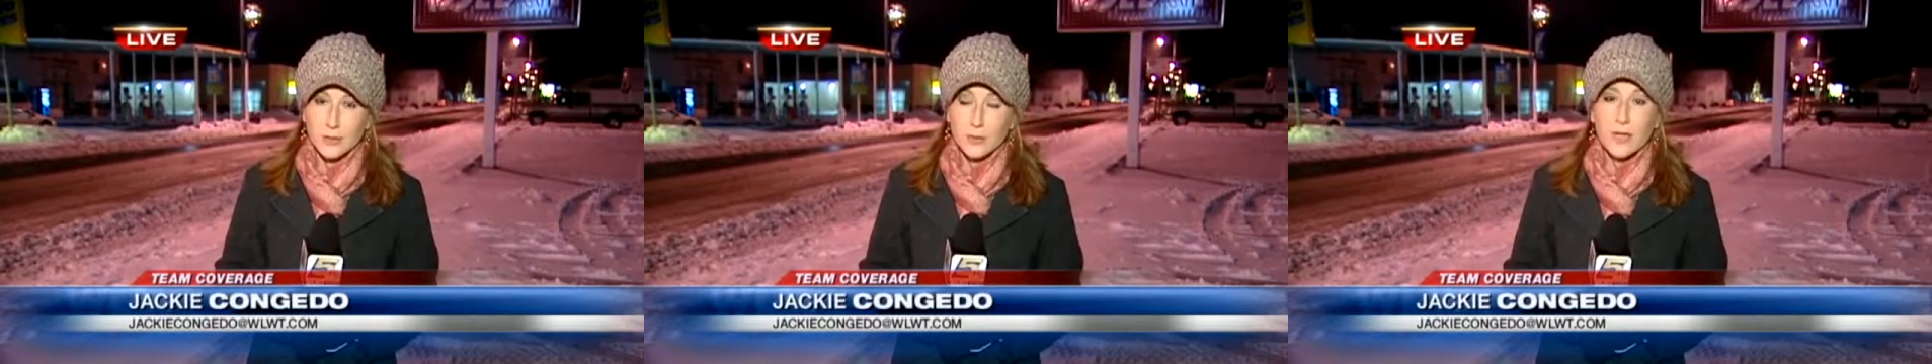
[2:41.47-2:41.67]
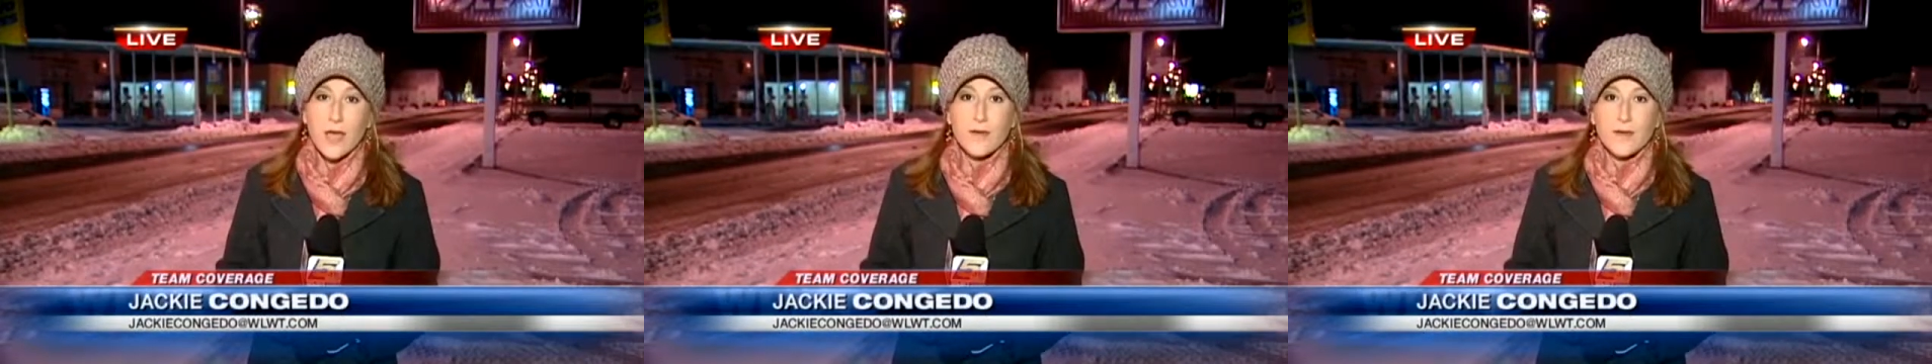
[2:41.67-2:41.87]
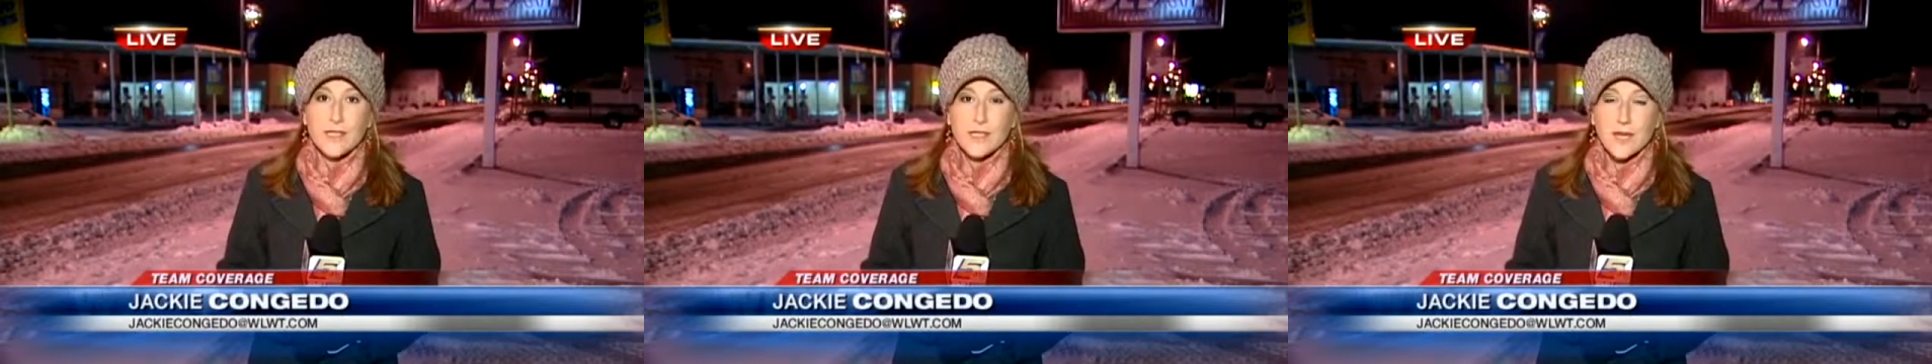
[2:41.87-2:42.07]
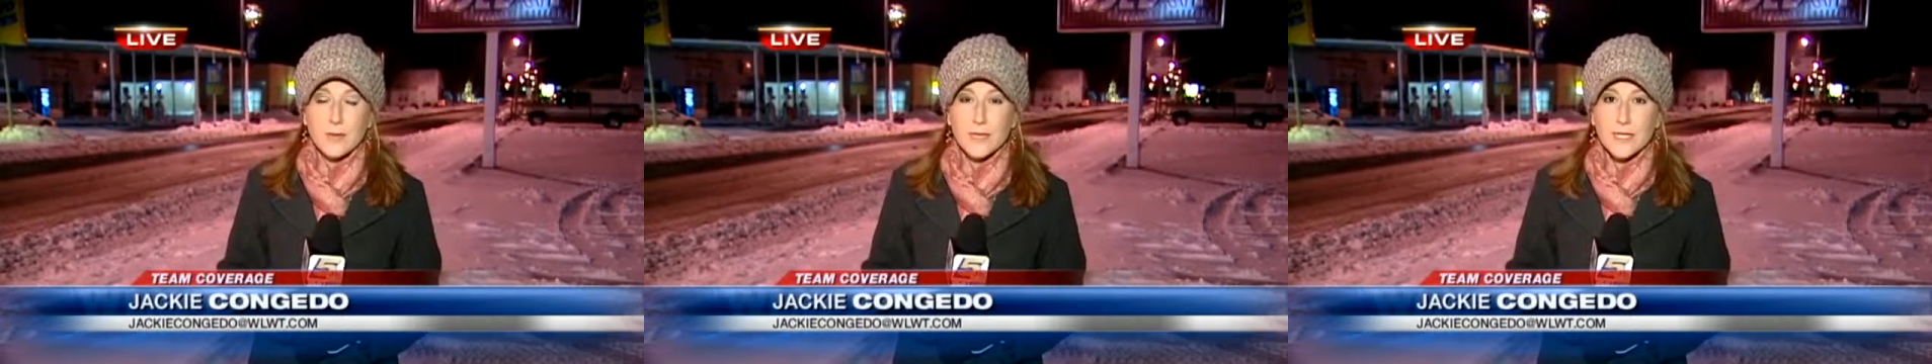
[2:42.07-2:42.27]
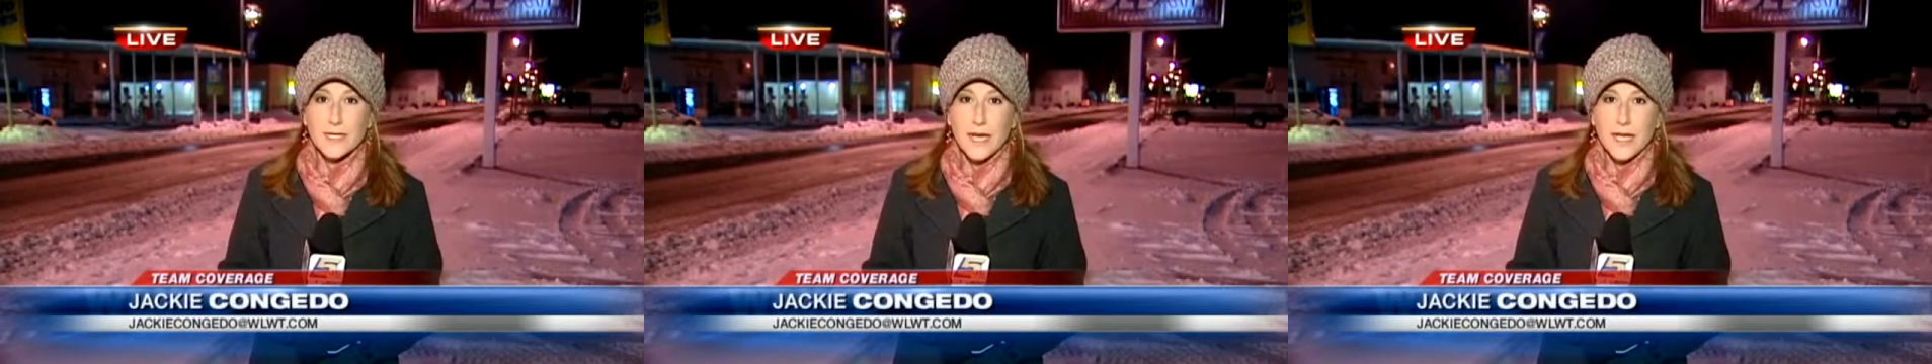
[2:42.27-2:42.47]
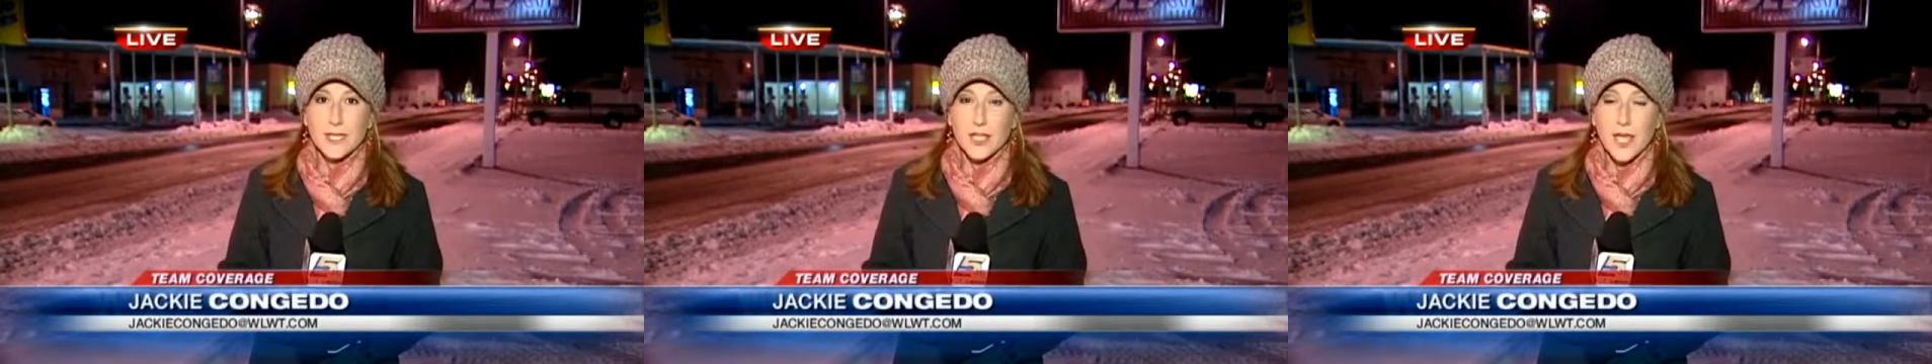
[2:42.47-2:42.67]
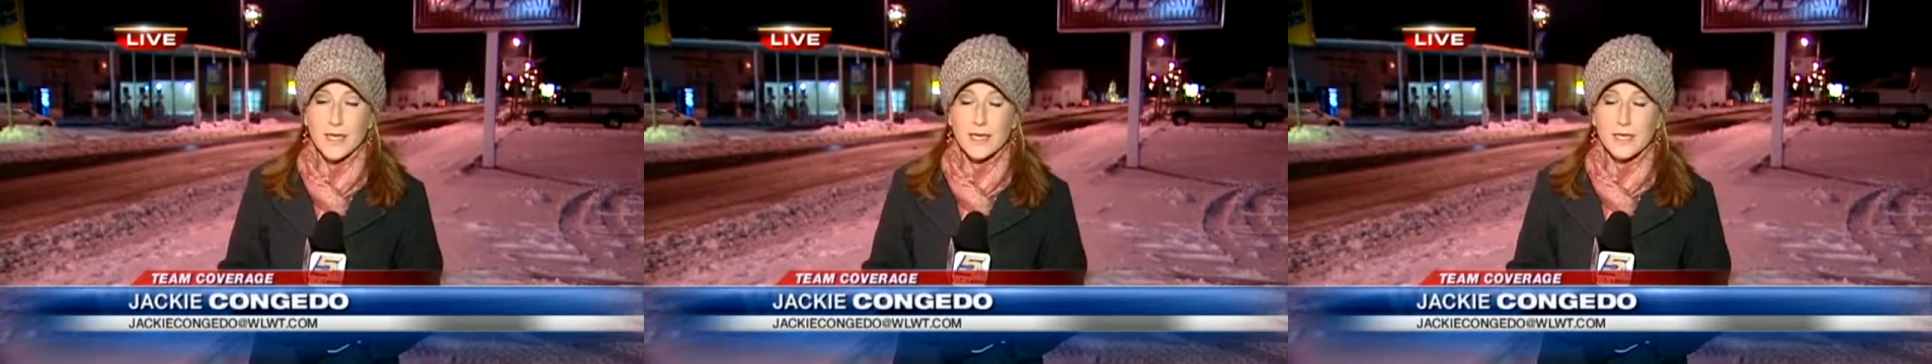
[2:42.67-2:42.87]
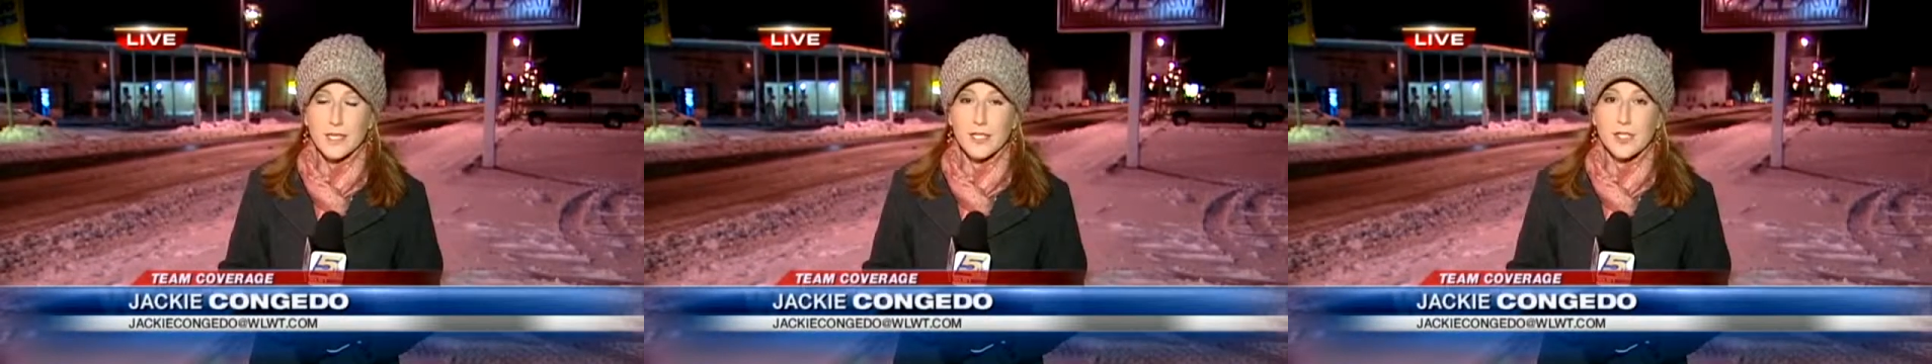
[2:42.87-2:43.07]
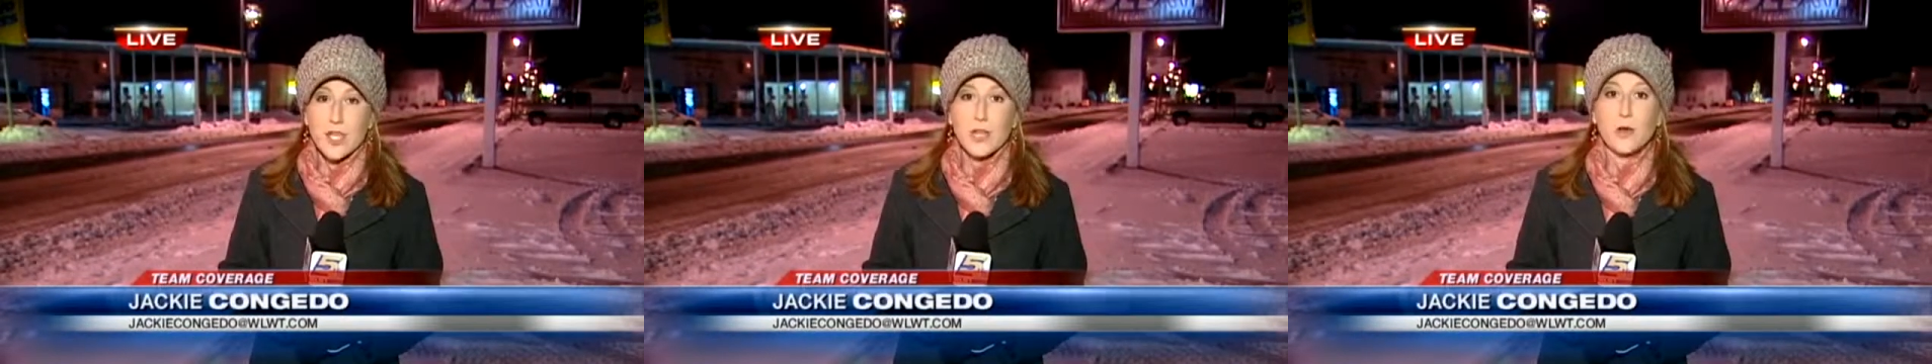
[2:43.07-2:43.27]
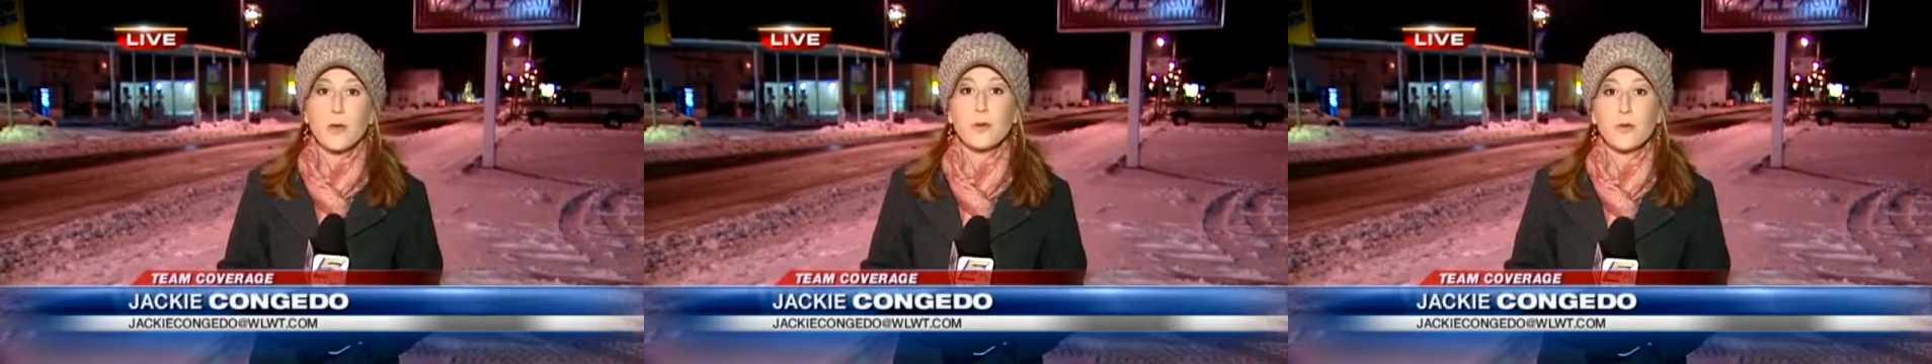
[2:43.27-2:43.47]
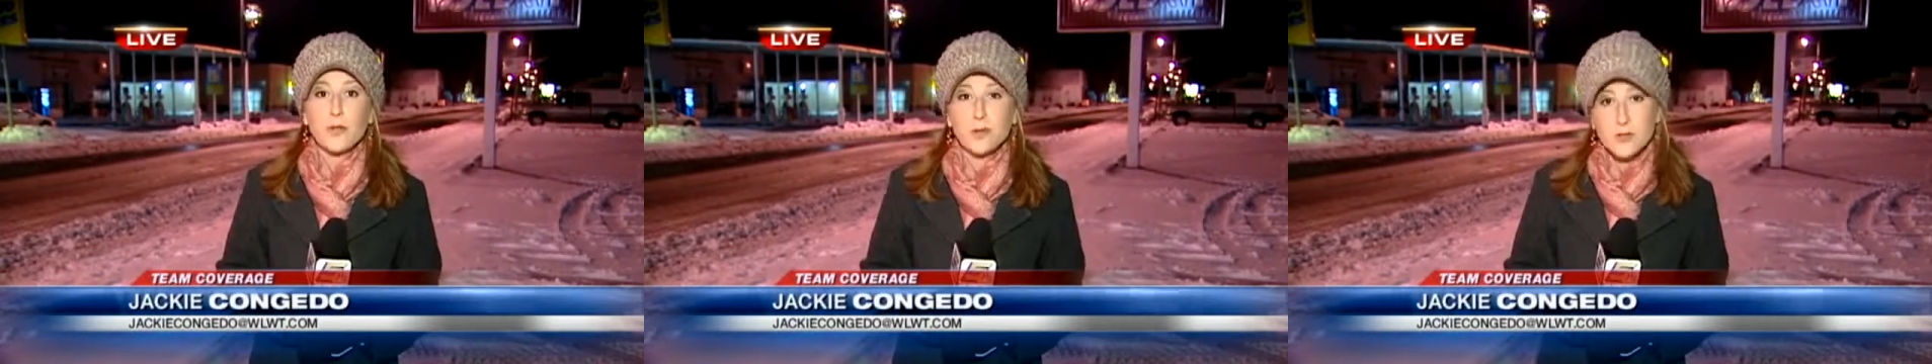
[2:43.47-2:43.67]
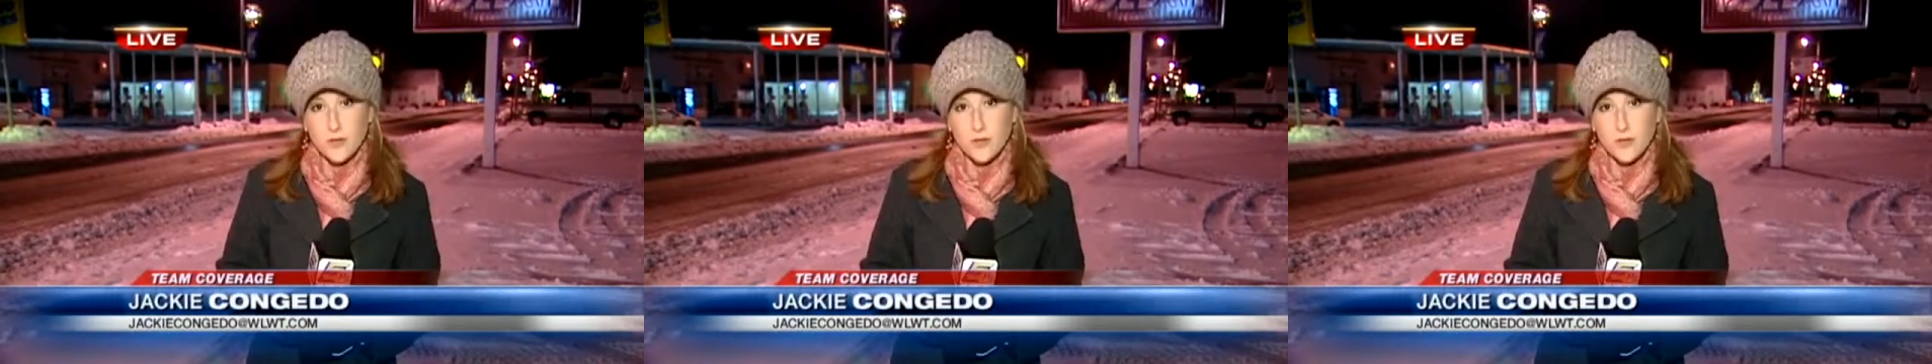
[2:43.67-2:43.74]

We're live in Sunman tonight. Jackie Congedo, News